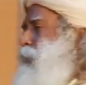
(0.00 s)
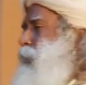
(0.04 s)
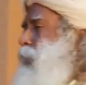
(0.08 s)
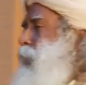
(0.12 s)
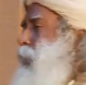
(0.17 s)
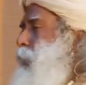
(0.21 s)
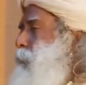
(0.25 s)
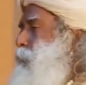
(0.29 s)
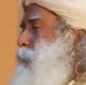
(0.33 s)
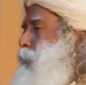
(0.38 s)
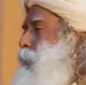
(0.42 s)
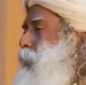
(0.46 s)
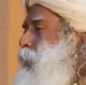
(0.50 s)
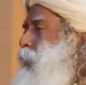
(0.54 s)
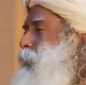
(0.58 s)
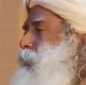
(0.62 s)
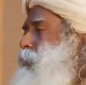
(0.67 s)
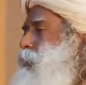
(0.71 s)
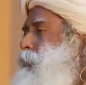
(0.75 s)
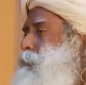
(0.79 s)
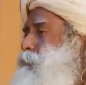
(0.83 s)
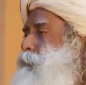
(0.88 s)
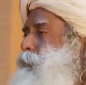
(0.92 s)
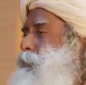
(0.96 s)
happen
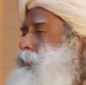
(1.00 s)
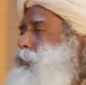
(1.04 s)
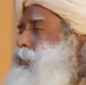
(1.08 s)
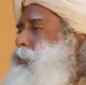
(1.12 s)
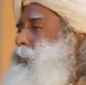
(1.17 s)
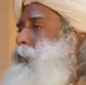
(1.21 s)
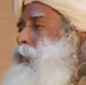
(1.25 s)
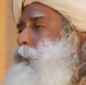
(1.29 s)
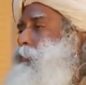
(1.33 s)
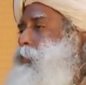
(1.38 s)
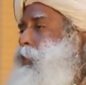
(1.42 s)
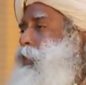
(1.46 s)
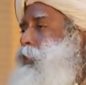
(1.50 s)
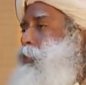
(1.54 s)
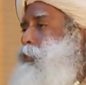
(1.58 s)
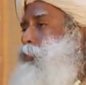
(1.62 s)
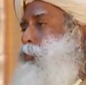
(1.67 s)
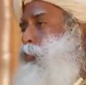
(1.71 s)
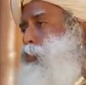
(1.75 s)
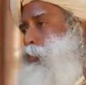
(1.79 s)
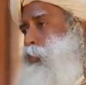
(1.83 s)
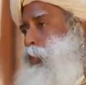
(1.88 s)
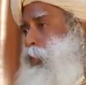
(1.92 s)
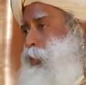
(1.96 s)
100% the way
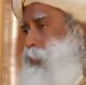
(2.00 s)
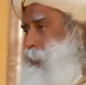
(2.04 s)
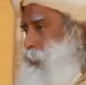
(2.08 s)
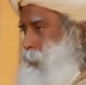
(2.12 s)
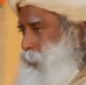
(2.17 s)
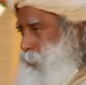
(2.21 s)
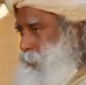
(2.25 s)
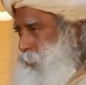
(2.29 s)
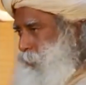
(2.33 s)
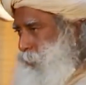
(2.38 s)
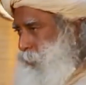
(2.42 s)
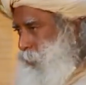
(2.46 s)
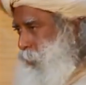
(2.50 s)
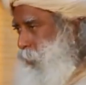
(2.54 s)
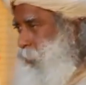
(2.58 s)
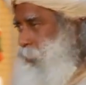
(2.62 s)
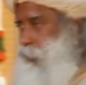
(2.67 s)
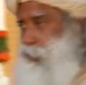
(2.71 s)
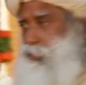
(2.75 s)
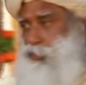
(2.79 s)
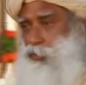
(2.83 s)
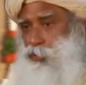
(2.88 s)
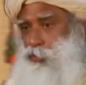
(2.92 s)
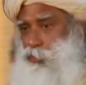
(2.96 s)
you want it, and
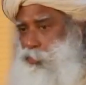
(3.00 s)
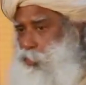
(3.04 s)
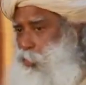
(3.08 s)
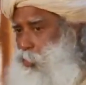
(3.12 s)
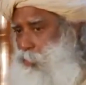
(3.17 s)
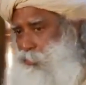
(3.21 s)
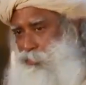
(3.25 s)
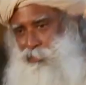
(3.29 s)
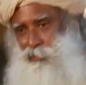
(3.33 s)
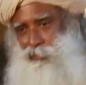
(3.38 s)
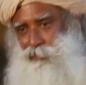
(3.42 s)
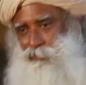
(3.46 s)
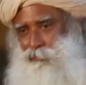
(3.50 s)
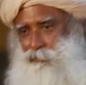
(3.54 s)
it should not.